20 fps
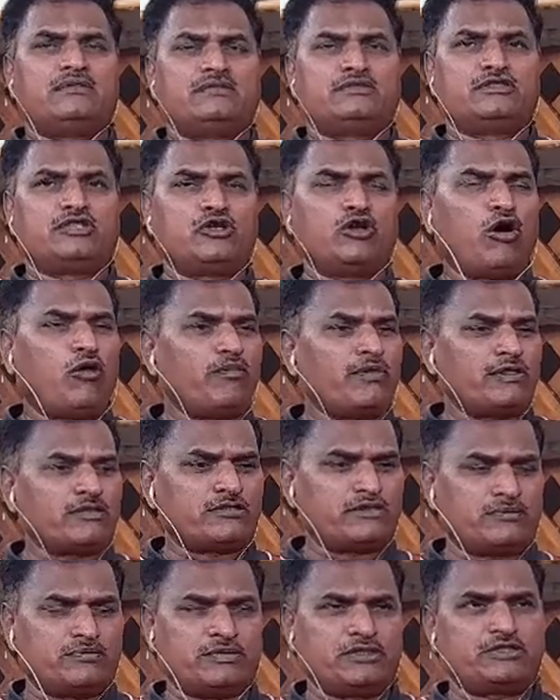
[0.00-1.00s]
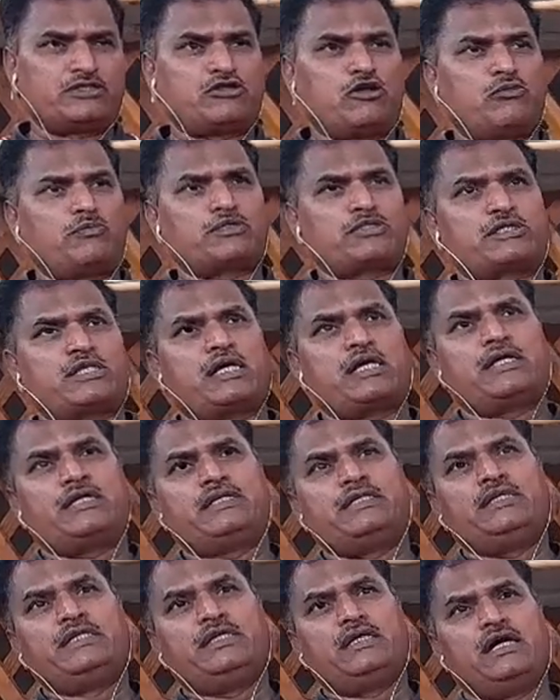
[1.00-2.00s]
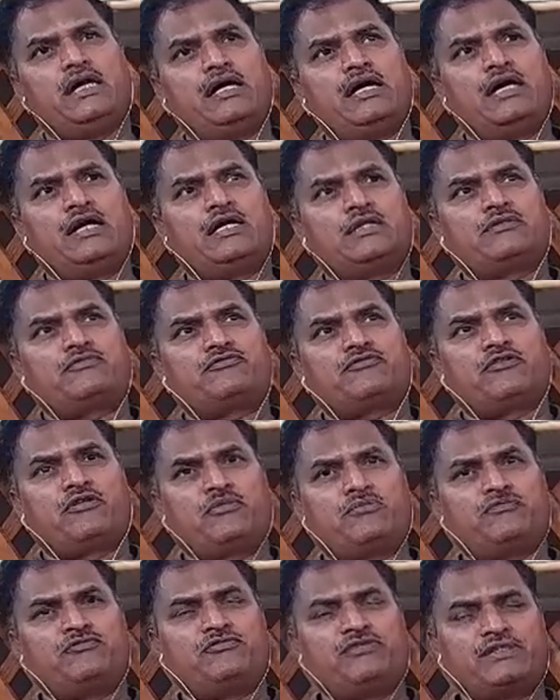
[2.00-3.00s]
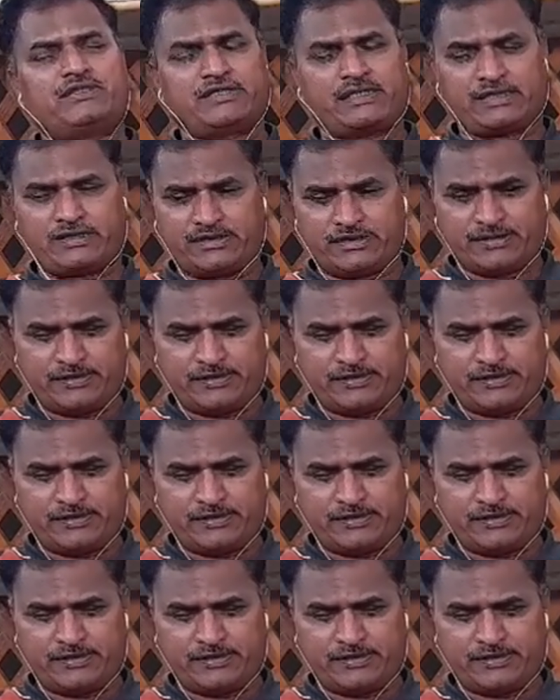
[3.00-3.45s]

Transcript: the novels of Thomas Hardy, are from Wessex.